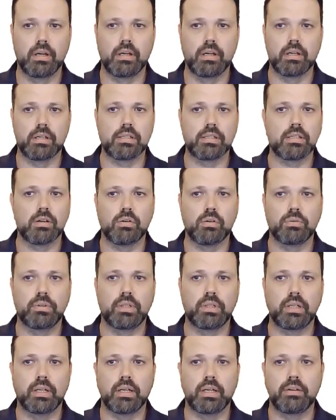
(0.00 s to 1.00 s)
So
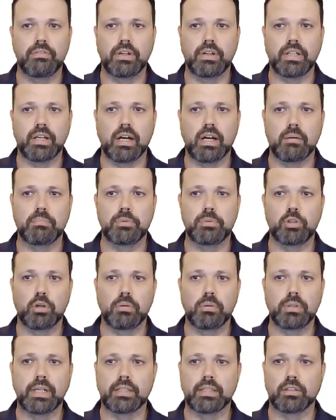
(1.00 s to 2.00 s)
the event hub
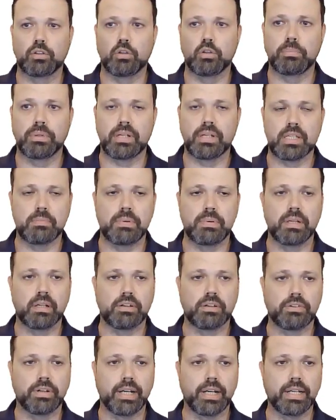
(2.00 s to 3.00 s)
to data topic is being
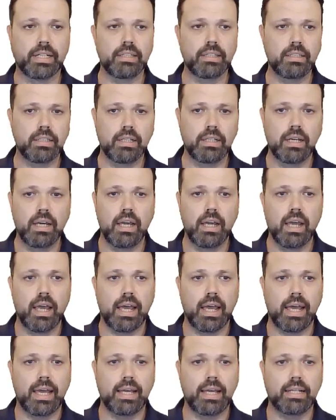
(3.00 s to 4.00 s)
created.
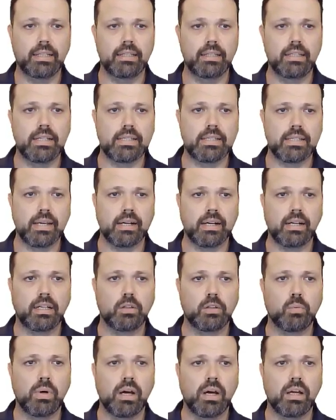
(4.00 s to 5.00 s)
And the second
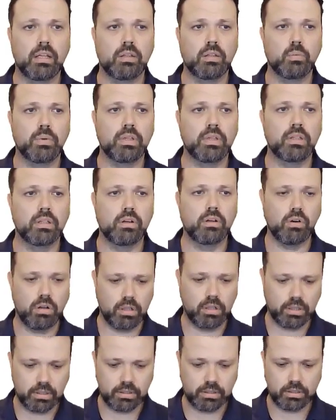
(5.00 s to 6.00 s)
one, we'll call
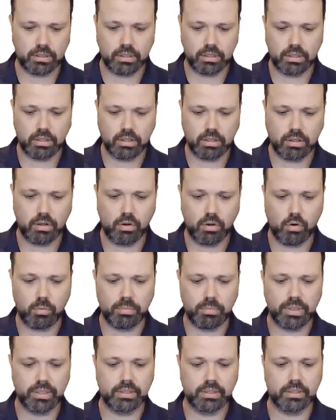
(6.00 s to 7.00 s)
it
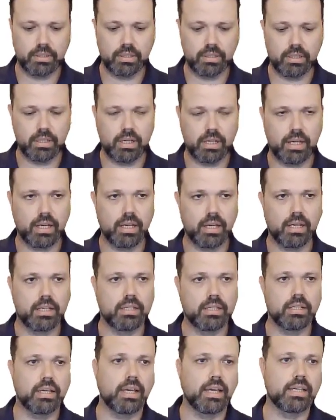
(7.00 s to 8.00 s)
commit
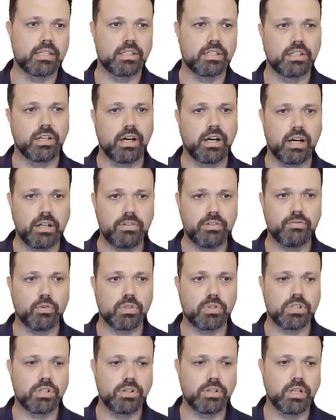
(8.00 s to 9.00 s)
str for
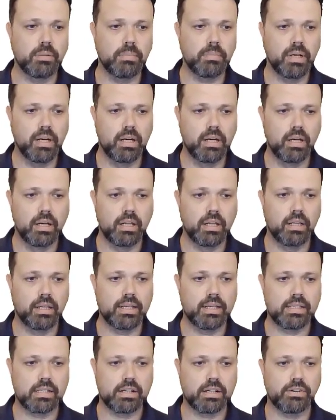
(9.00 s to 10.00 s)
stream.
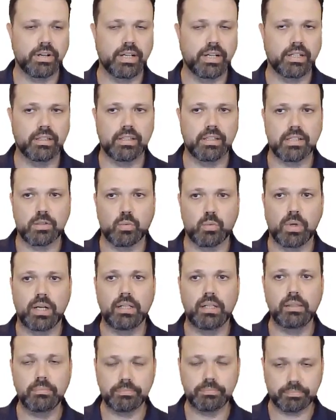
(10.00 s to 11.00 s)
Let's create it as
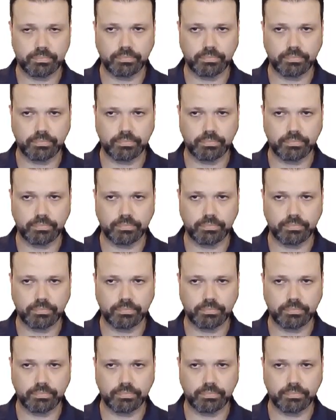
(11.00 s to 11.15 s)
well.